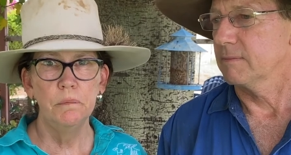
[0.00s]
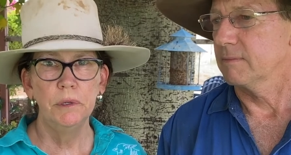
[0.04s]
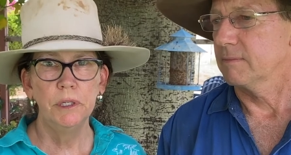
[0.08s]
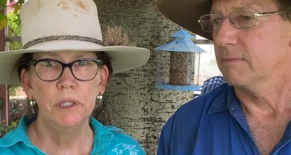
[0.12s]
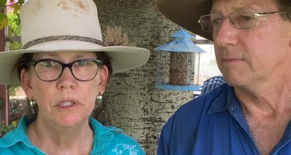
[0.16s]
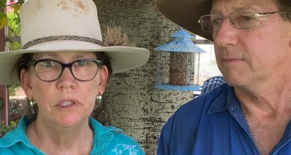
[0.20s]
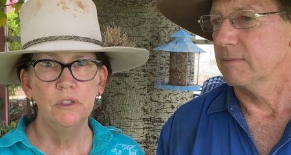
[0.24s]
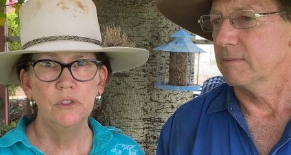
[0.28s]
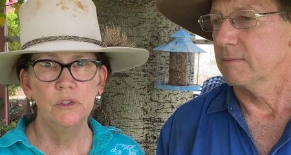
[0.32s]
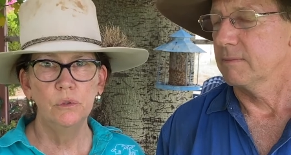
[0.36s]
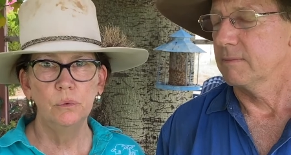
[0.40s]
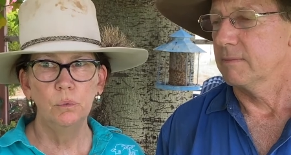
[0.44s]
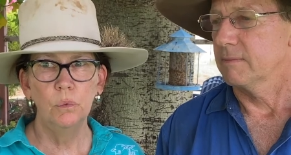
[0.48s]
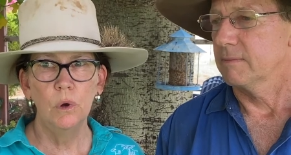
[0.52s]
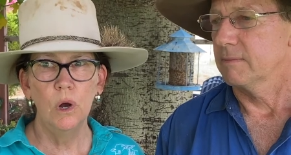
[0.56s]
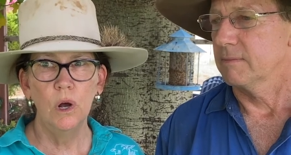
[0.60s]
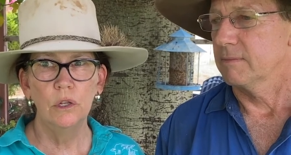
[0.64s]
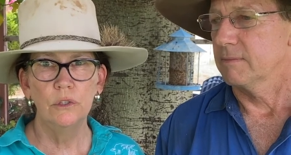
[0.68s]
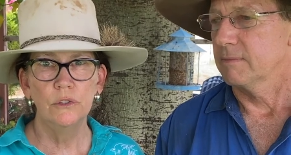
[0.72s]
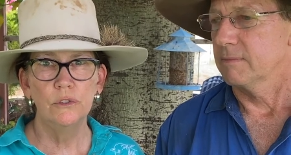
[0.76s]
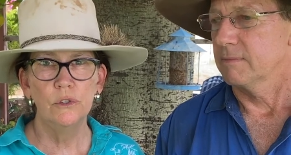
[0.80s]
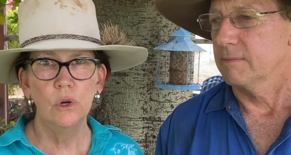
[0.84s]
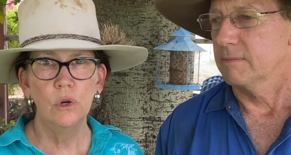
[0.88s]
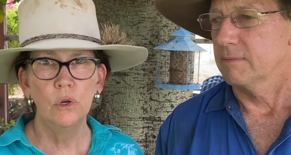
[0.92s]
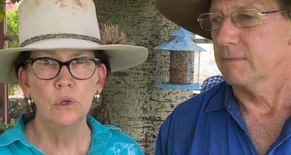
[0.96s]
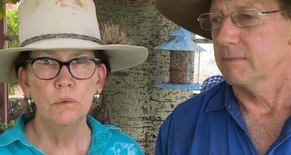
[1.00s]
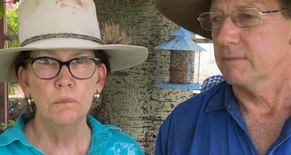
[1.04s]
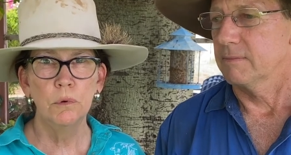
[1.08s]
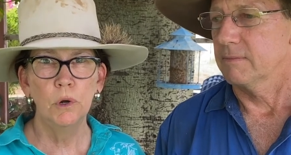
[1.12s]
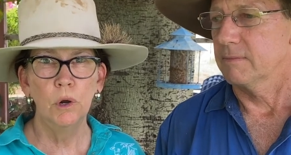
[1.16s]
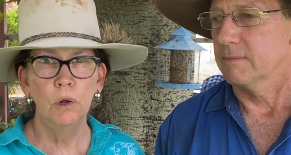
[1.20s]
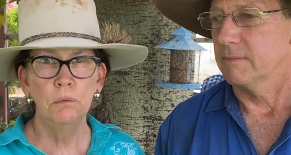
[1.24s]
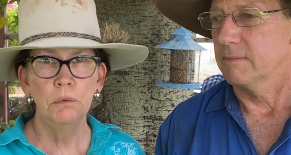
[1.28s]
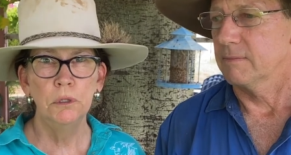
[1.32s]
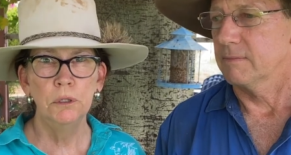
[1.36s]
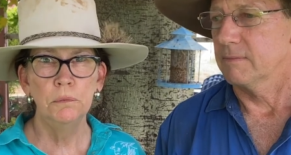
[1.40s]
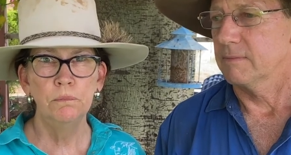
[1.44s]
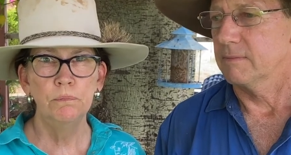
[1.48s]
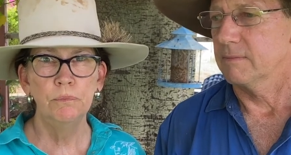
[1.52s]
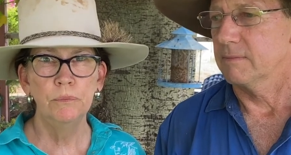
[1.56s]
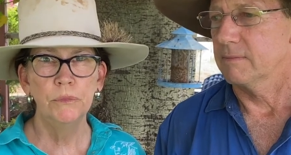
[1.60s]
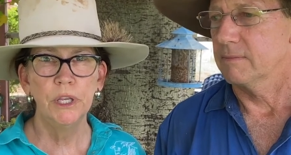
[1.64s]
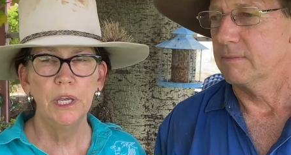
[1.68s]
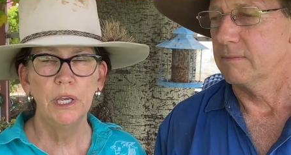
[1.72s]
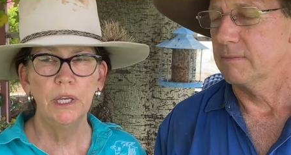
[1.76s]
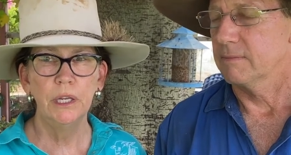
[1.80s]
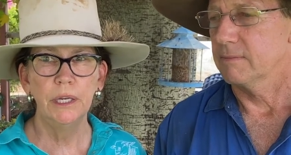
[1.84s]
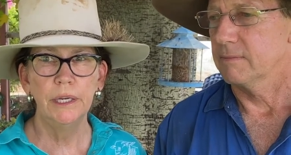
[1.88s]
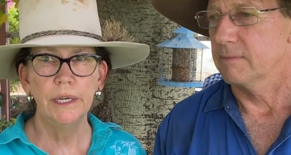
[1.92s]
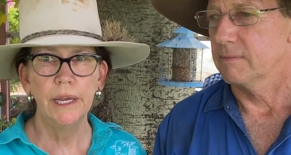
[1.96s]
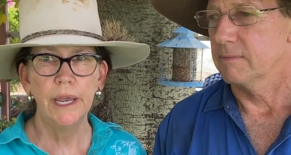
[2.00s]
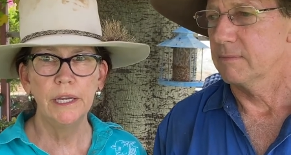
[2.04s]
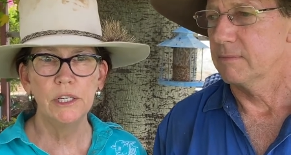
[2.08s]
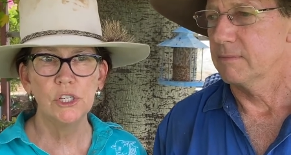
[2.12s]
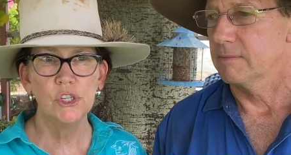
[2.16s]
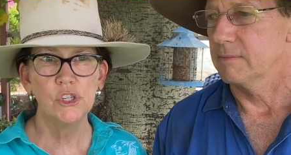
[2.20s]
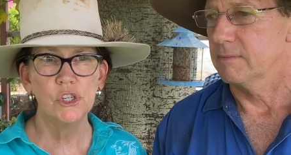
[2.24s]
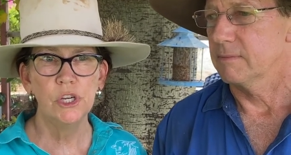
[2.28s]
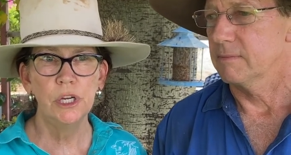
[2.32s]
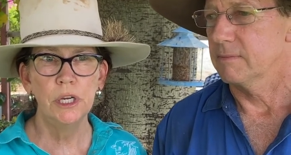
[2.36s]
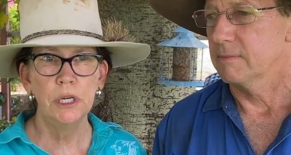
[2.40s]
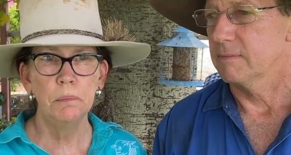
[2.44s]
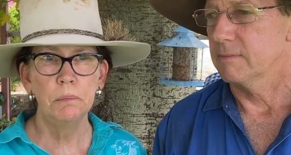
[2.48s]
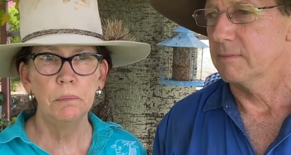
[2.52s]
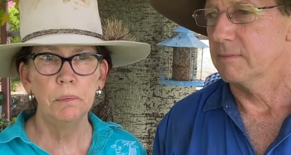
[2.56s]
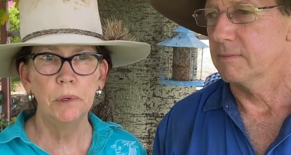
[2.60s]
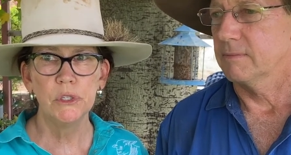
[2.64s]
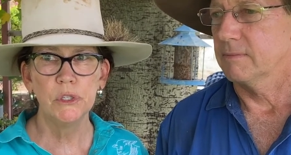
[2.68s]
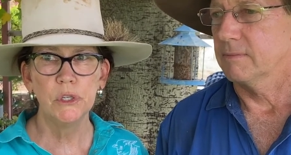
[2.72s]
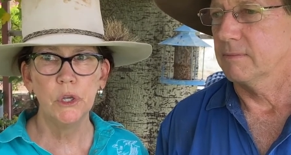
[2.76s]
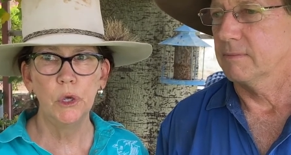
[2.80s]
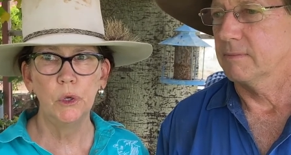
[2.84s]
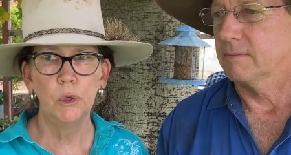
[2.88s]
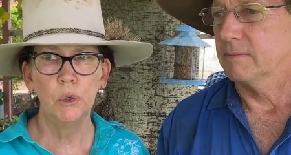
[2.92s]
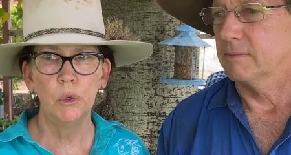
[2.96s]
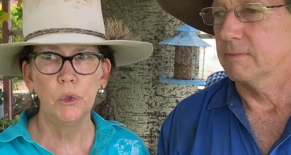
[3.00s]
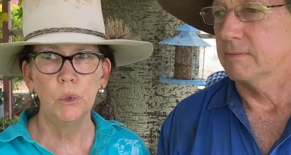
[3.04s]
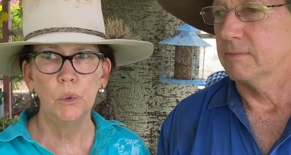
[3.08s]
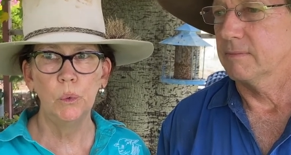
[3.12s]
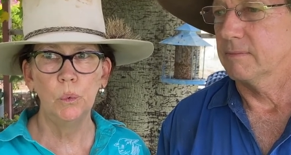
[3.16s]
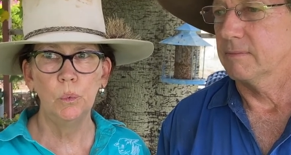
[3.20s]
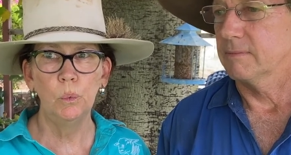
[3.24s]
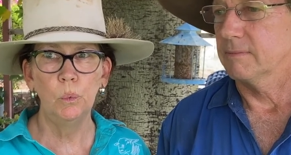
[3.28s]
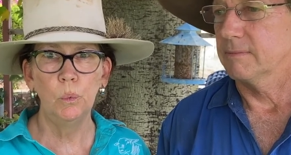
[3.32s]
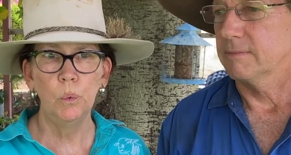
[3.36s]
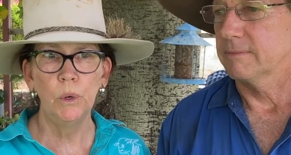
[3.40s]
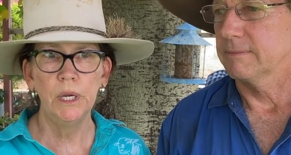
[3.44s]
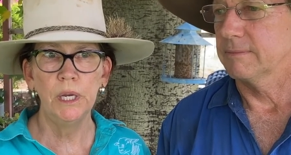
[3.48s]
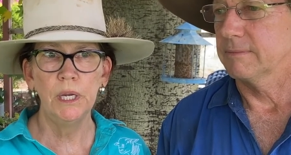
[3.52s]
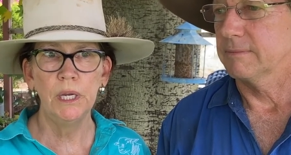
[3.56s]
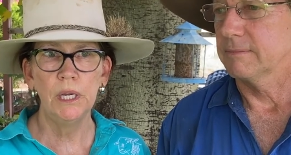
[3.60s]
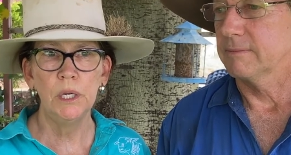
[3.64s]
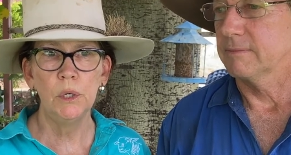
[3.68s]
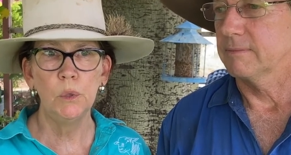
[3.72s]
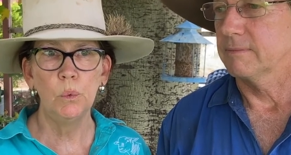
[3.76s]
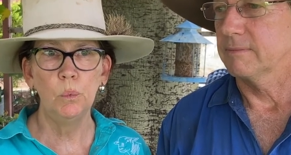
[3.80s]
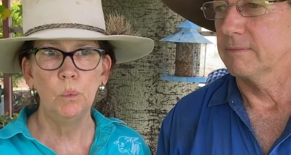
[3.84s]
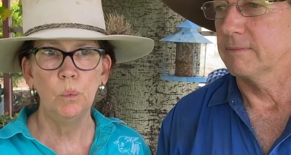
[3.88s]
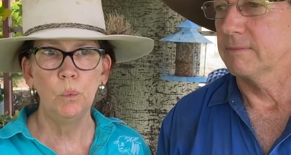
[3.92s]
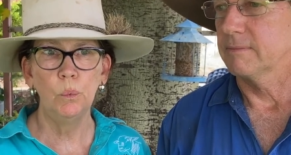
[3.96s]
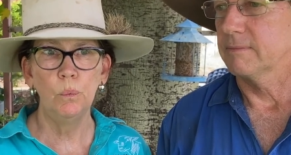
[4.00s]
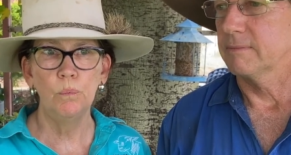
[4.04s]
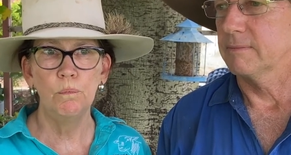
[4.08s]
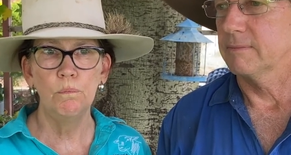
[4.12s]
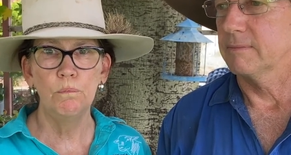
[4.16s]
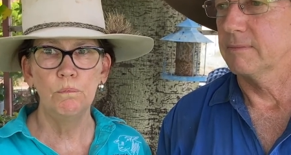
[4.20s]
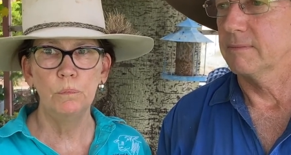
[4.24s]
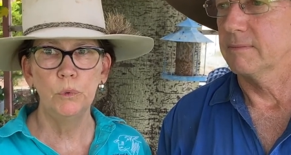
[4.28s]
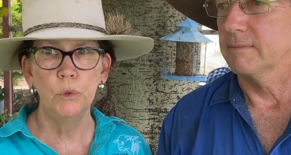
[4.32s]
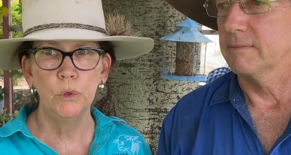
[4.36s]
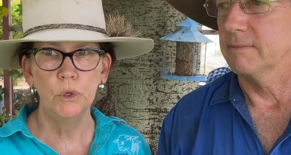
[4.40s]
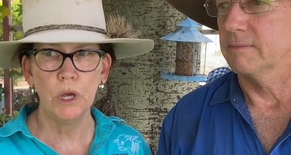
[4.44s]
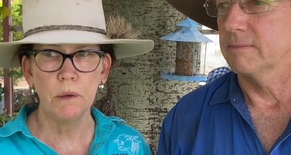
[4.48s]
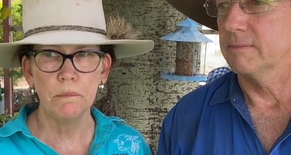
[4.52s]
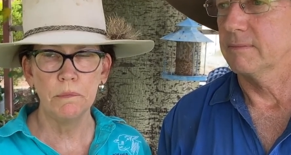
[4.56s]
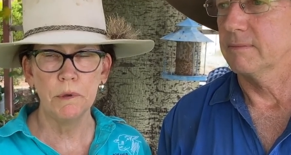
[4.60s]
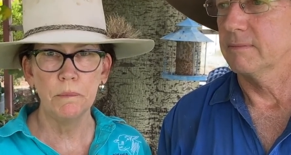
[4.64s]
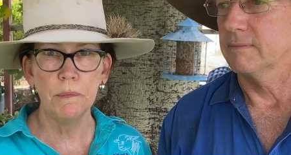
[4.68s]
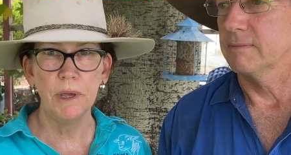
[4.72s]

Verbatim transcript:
Speaker 1: big wild dog problem killing our sheep, so we put up a